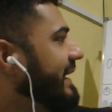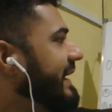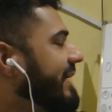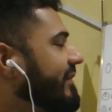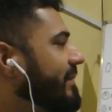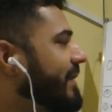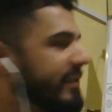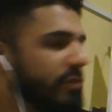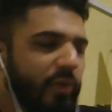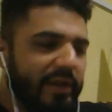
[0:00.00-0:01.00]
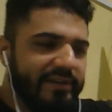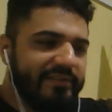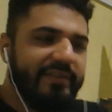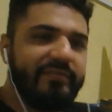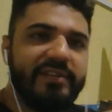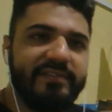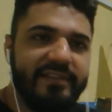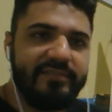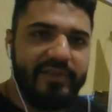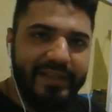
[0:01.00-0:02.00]
he will make
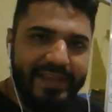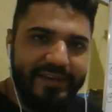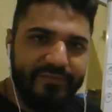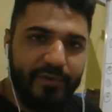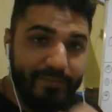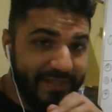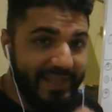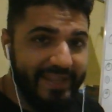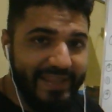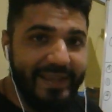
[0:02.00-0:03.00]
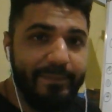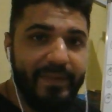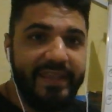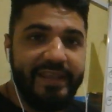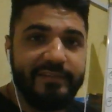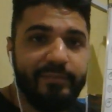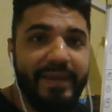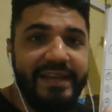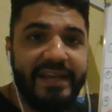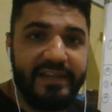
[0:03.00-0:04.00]
276 ringgit. From there he can pay his
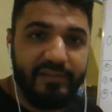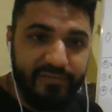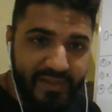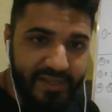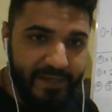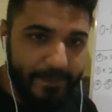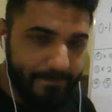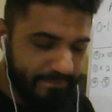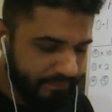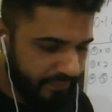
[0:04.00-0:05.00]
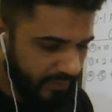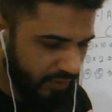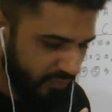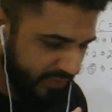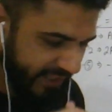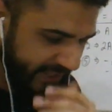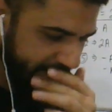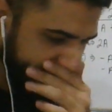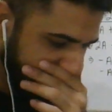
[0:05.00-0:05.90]
maintenance fee. Okay,